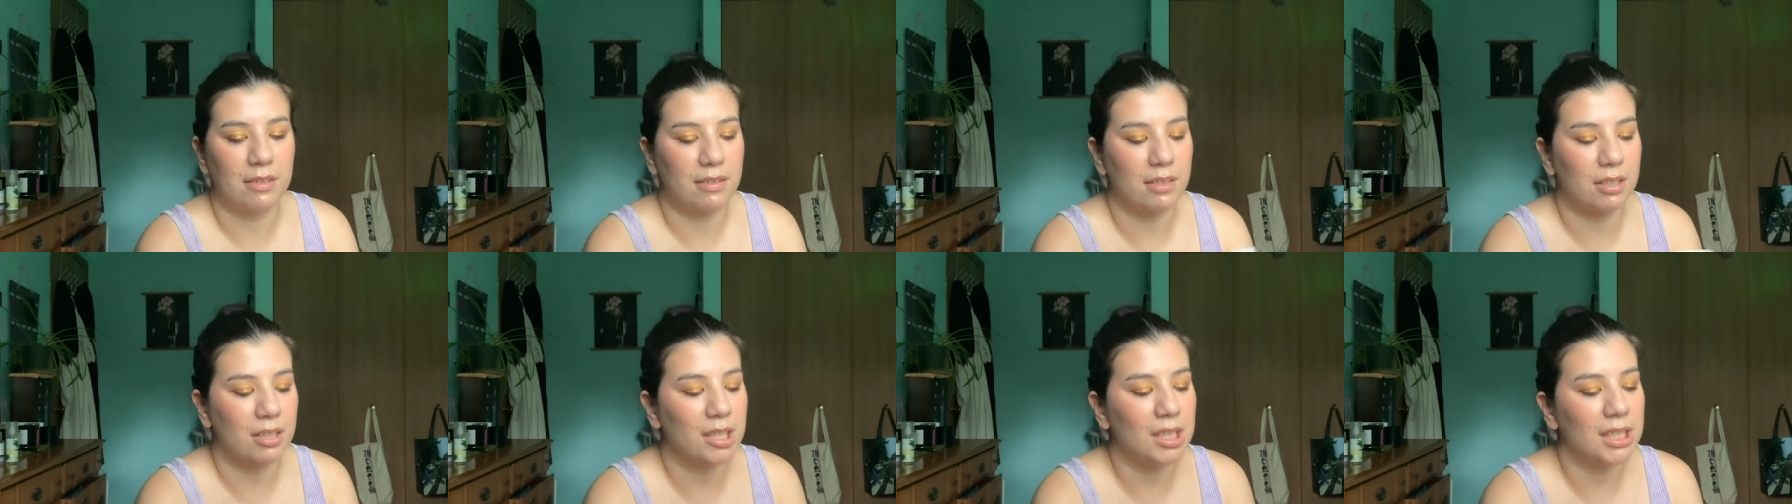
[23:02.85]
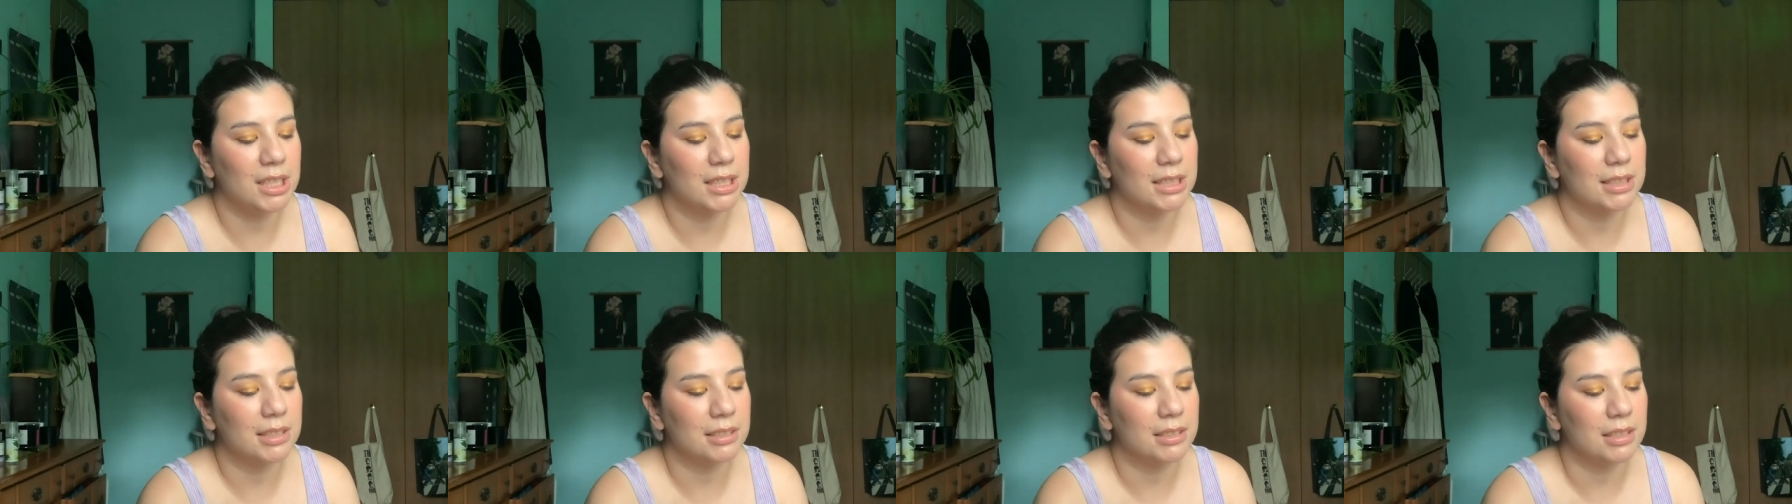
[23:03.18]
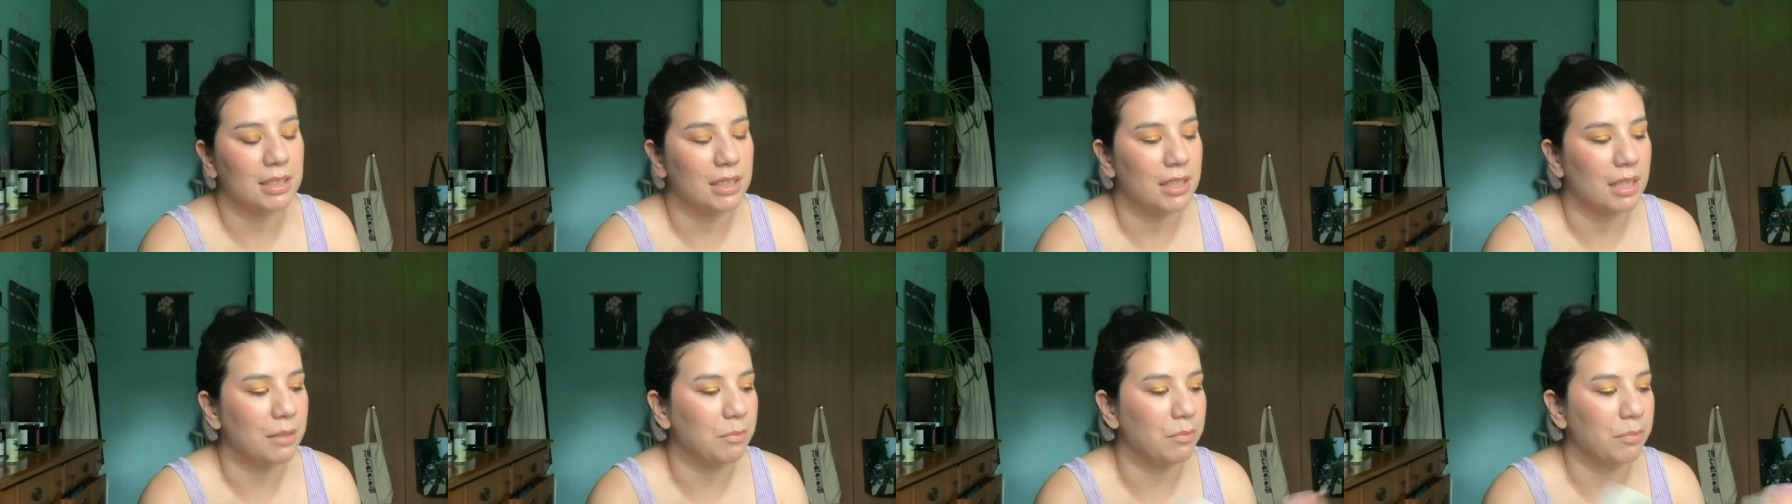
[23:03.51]
series,
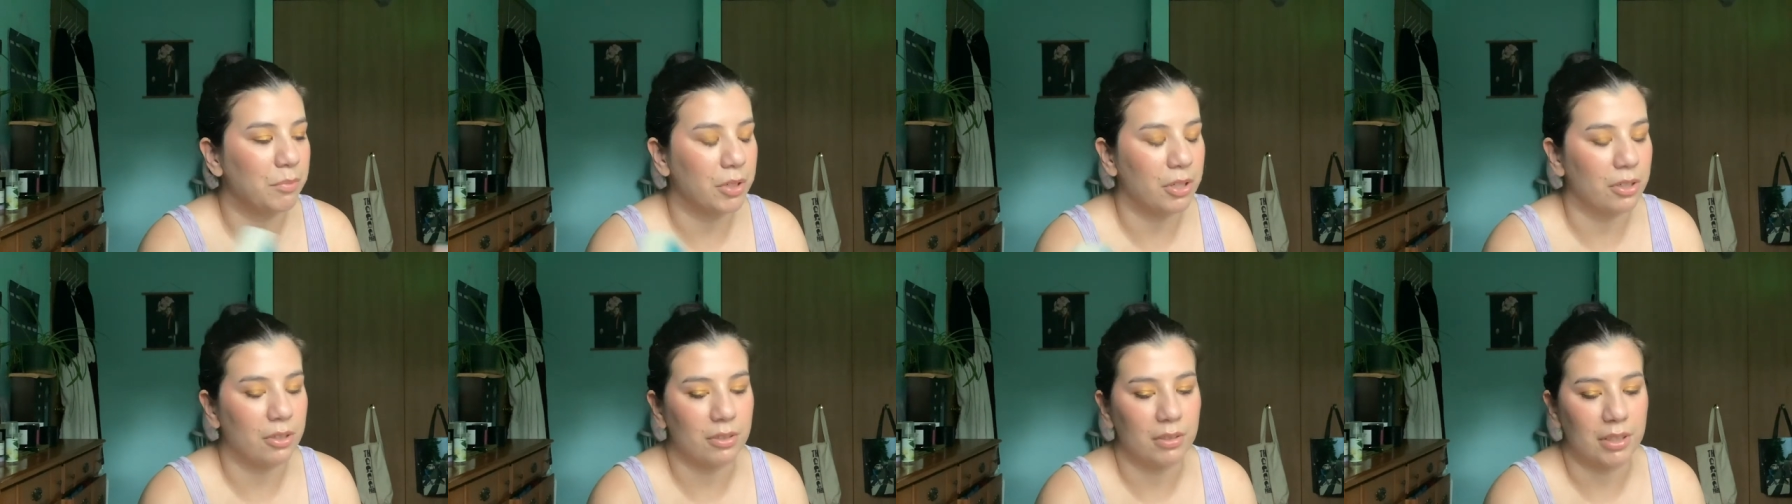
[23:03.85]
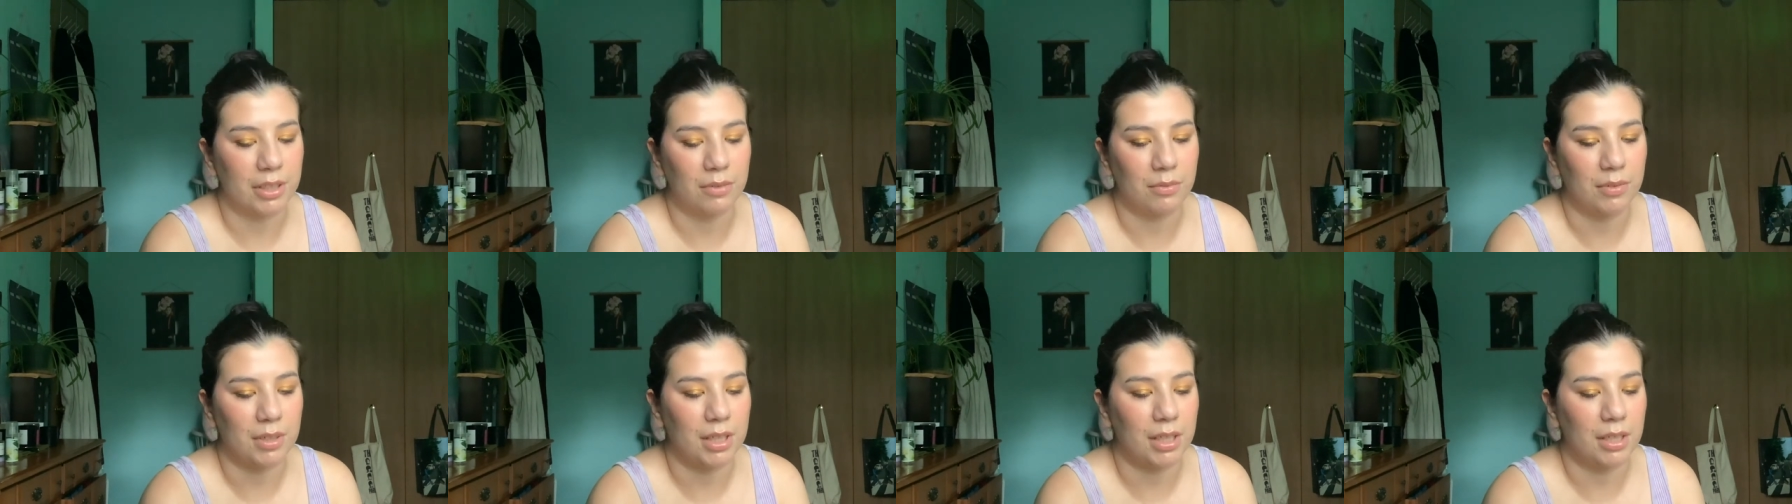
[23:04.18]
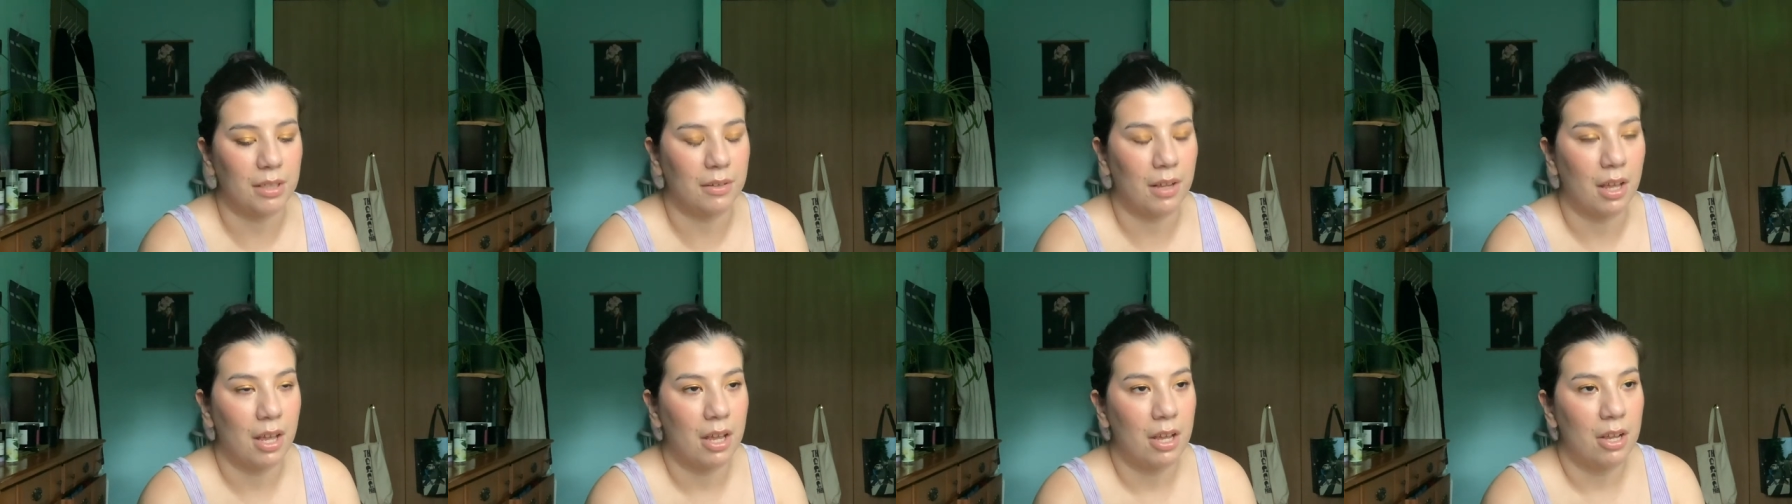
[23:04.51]
and I'm currently
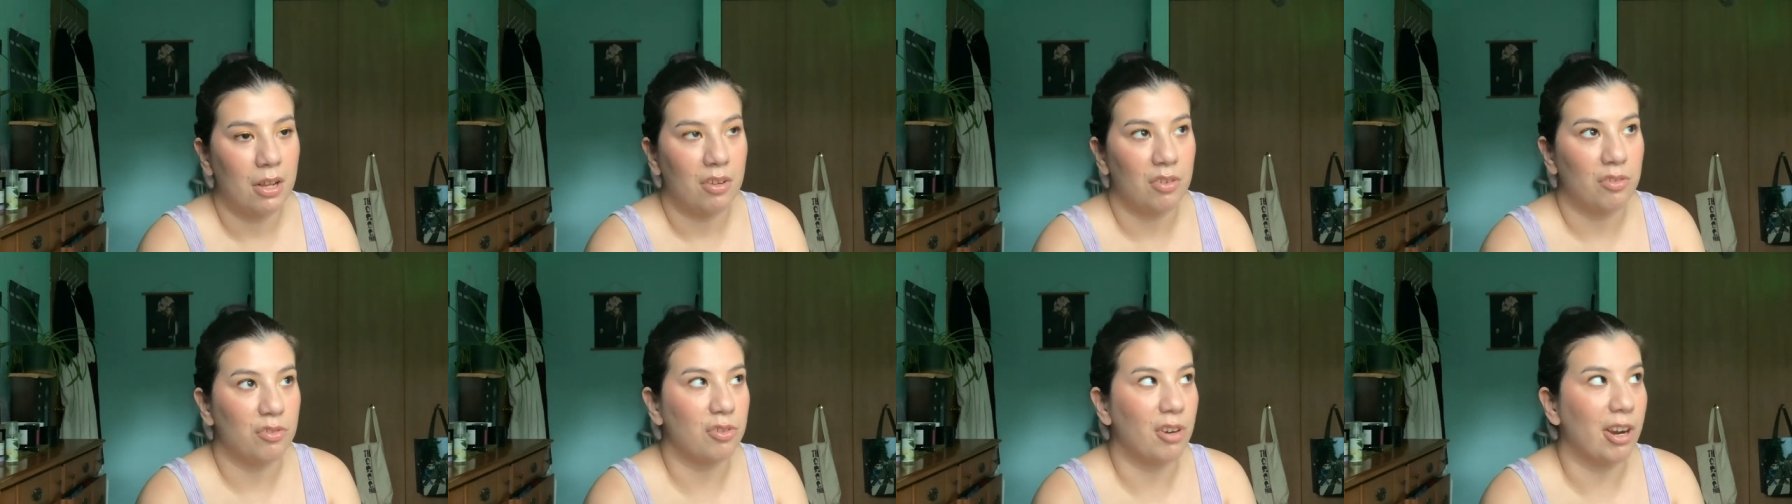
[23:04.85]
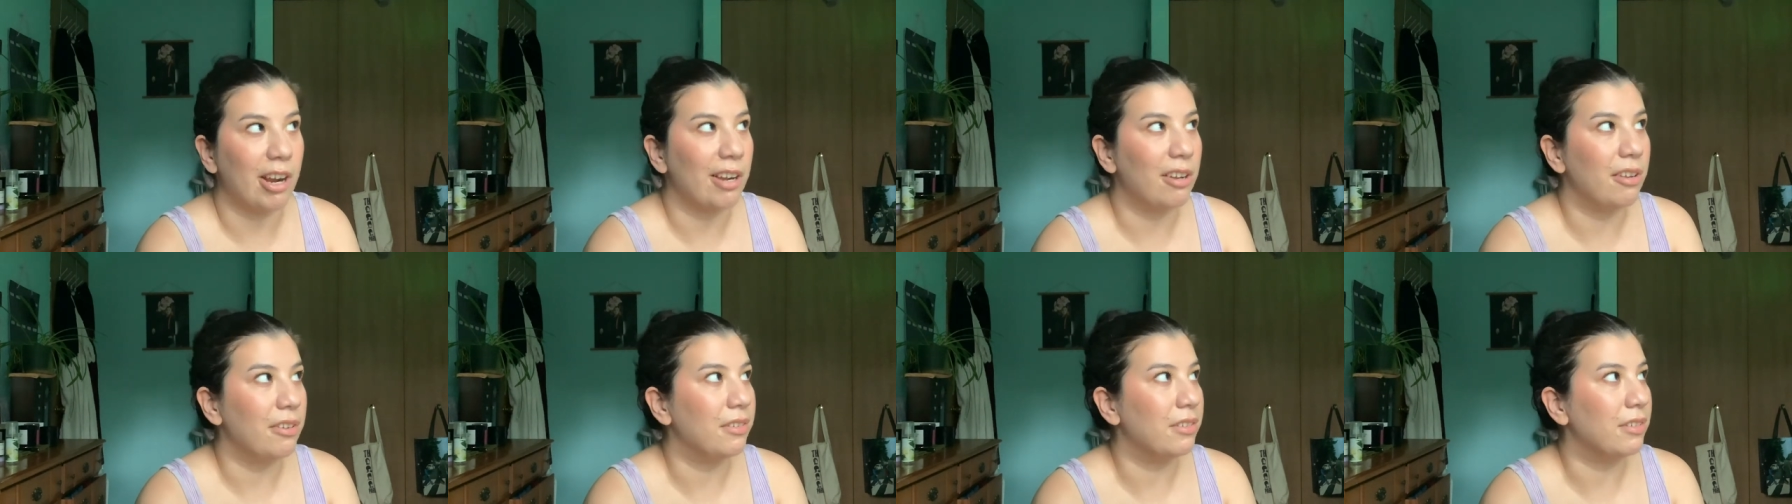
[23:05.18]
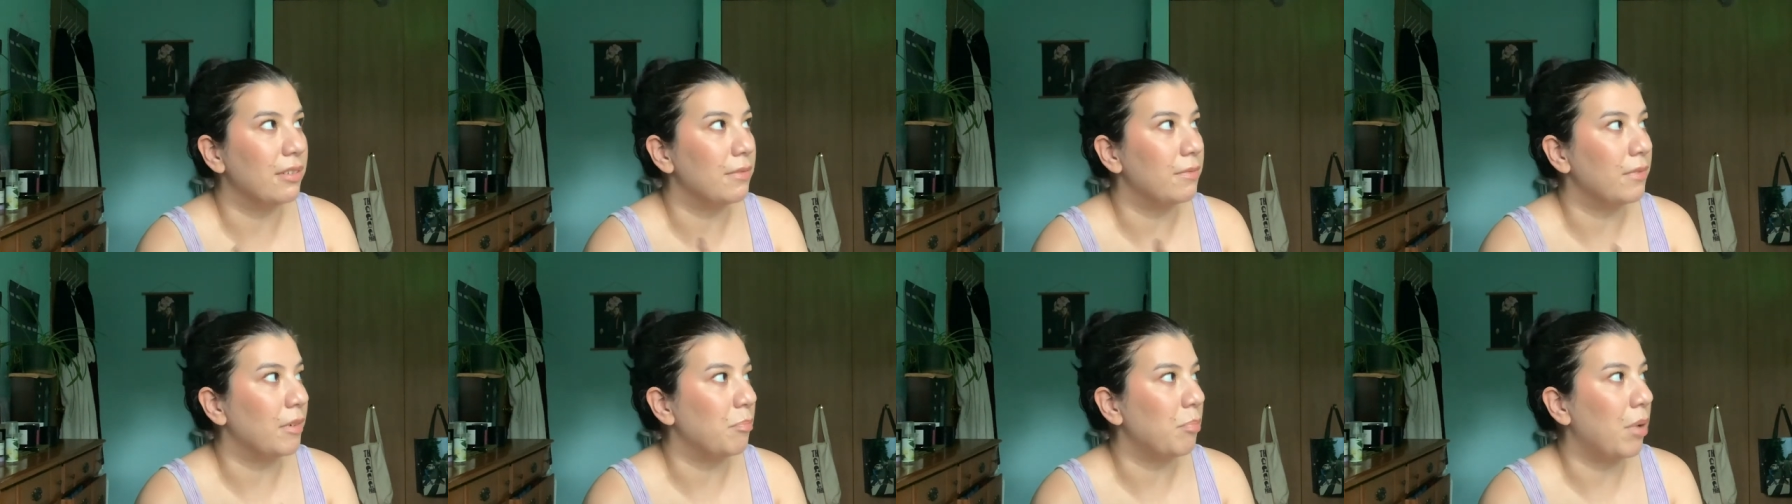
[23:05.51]
reading Trials
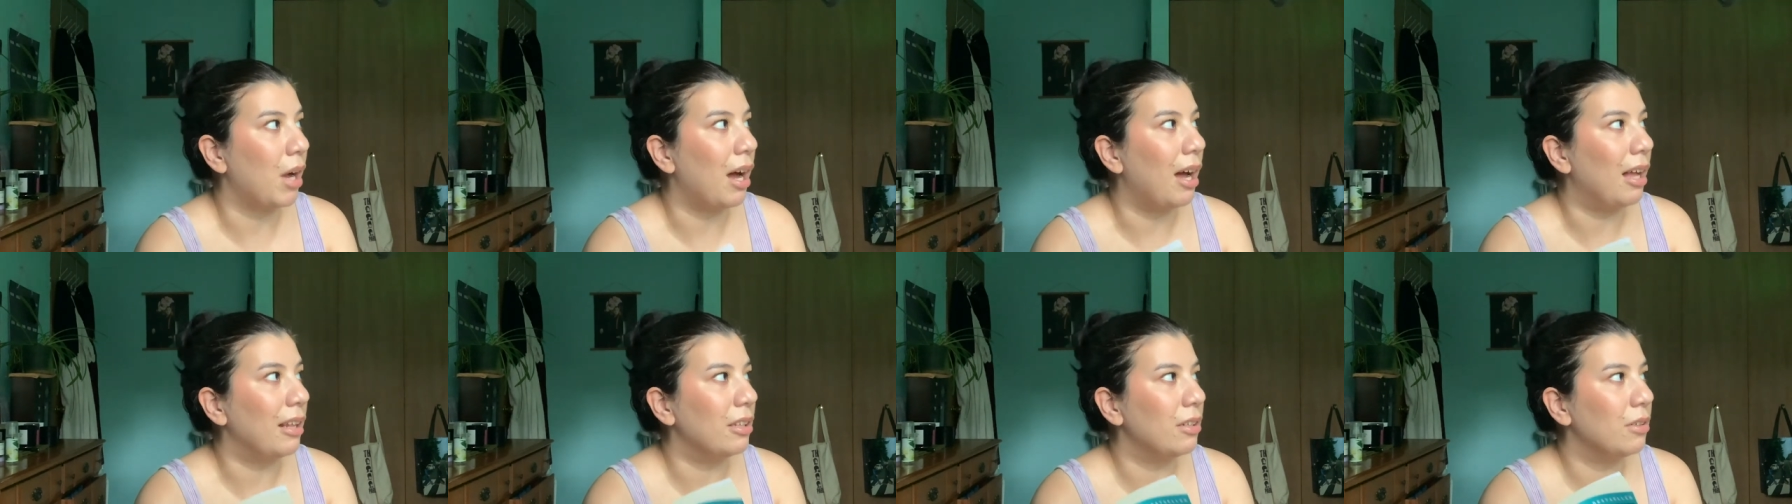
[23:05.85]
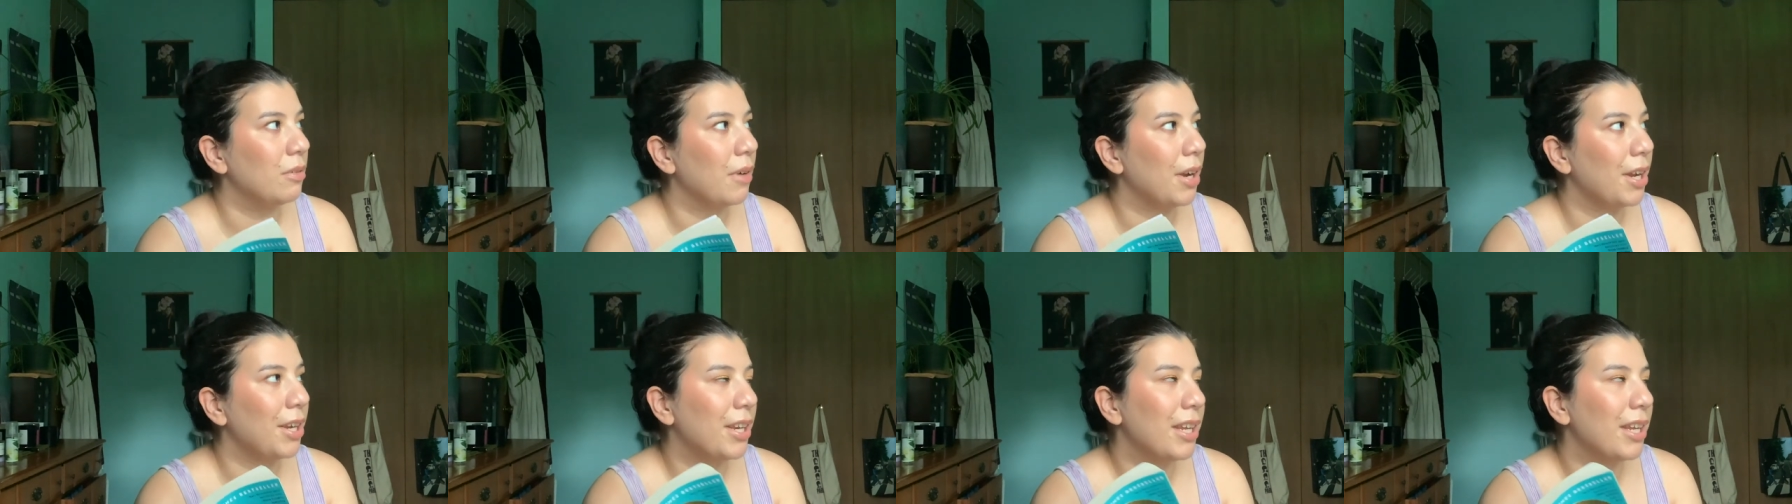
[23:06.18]
of Apollo right